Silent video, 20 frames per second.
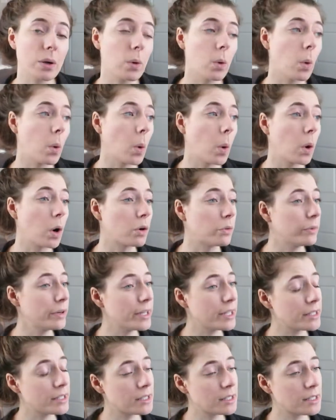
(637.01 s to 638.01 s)
or
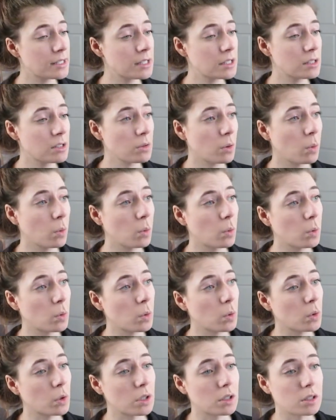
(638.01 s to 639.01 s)
Ritz
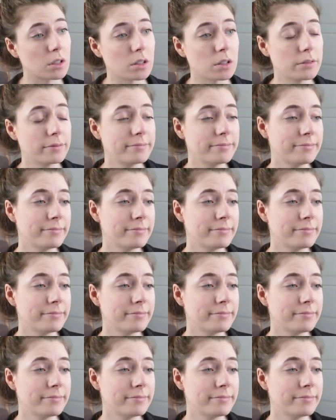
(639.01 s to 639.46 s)
or